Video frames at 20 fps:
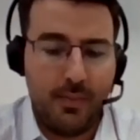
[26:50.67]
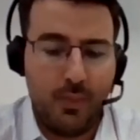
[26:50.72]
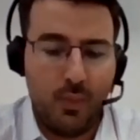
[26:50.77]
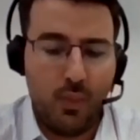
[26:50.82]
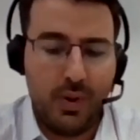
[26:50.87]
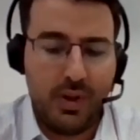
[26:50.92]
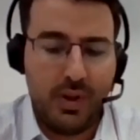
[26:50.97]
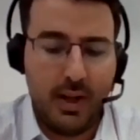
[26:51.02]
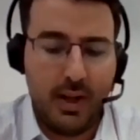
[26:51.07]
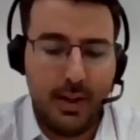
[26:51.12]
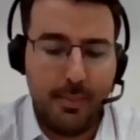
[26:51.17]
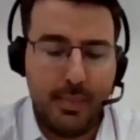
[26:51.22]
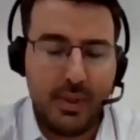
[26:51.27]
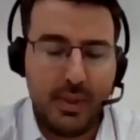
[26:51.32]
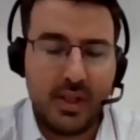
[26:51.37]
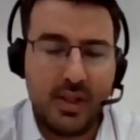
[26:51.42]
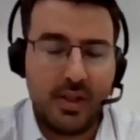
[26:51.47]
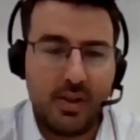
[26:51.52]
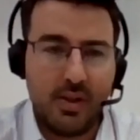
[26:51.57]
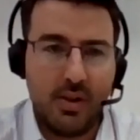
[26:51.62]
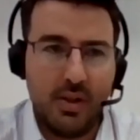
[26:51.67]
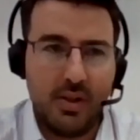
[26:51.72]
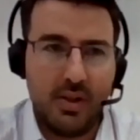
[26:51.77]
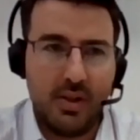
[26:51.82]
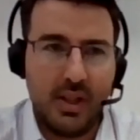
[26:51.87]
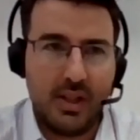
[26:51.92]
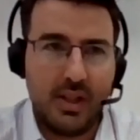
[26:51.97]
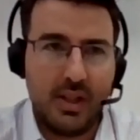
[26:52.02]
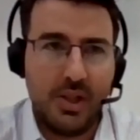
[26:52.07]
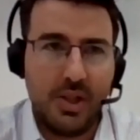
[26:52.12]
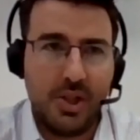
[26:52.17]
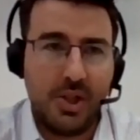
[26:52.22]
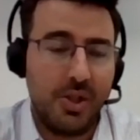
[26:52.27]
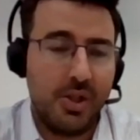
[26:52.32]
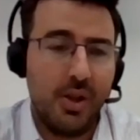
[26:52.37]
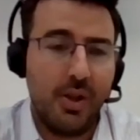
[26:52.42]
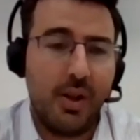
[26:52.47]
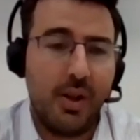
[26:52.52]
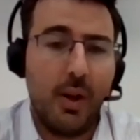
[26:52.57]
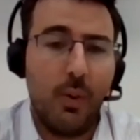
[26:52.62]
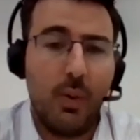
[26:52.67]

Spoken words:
within the business context, is just looking